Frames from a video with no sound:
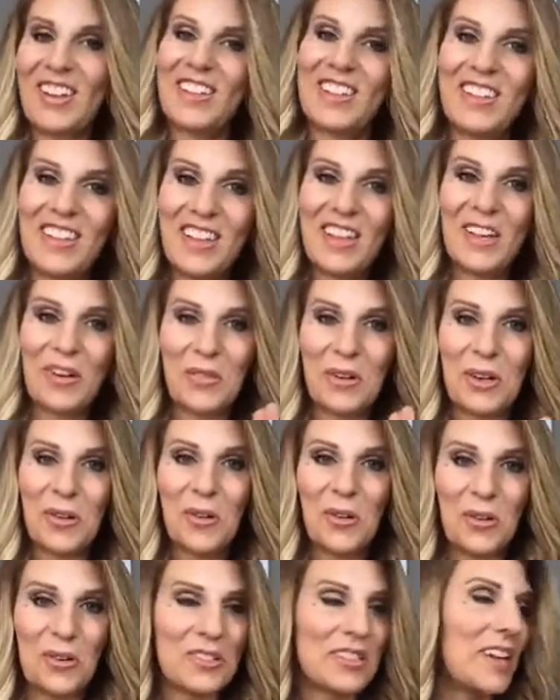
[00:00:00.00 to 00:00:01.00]
Liquid
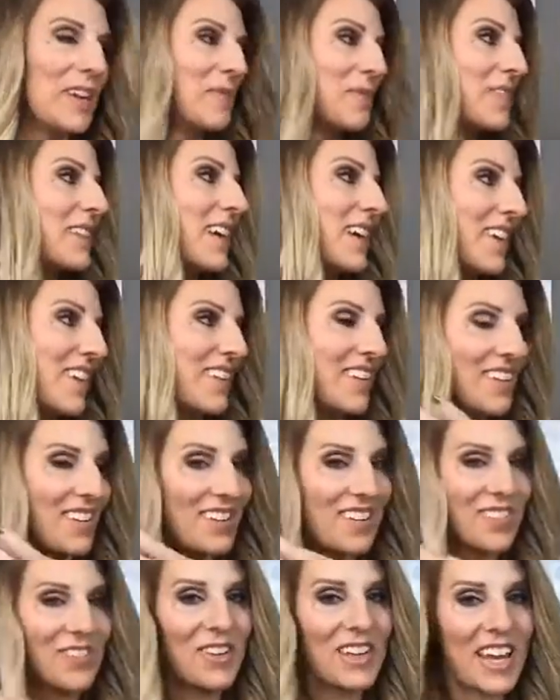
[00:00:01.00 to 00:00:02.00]
gold, I'm telling you.
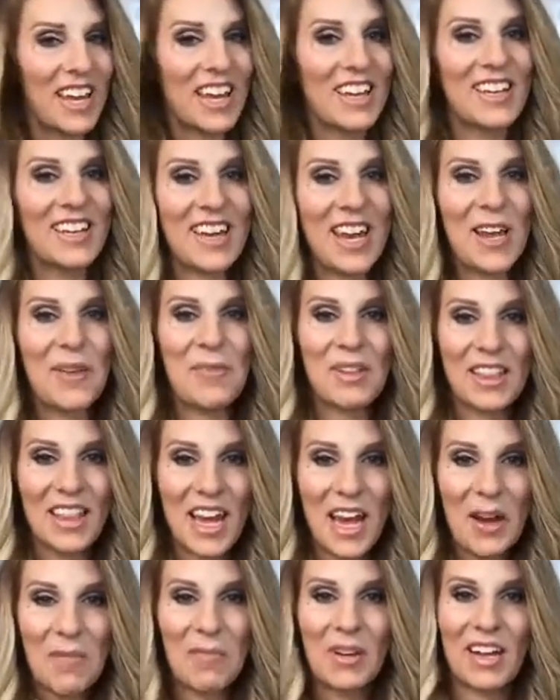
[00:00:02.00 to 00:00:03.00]
We can't name it
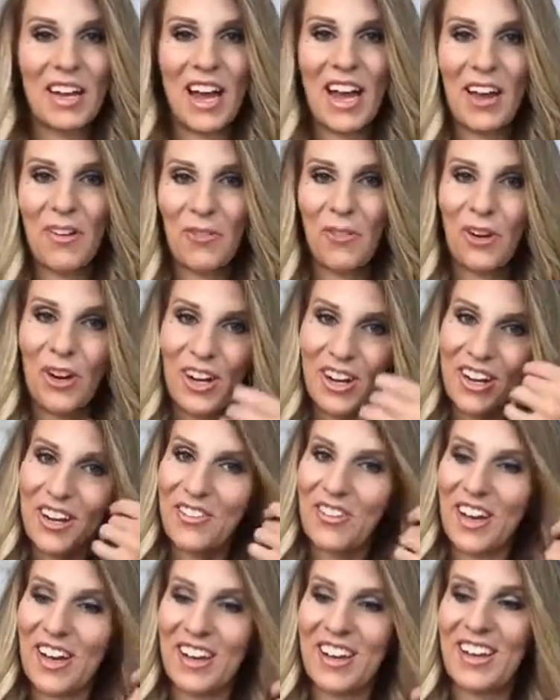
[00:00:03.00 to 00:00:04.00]
that, but I would
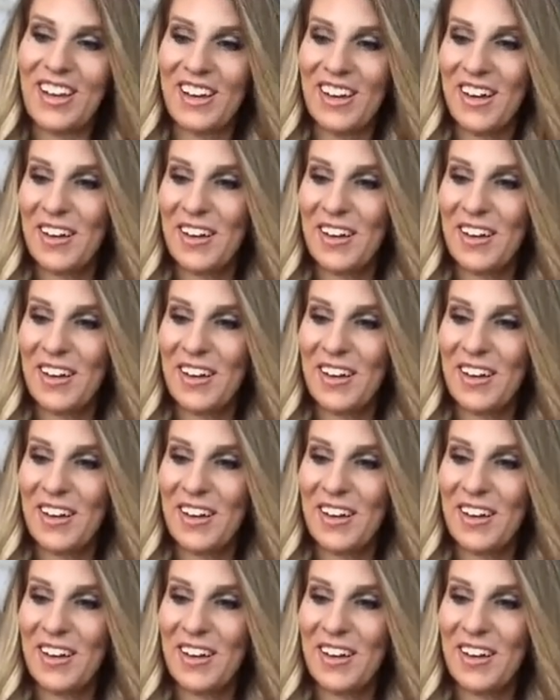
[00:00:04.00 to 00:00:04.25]
if I could.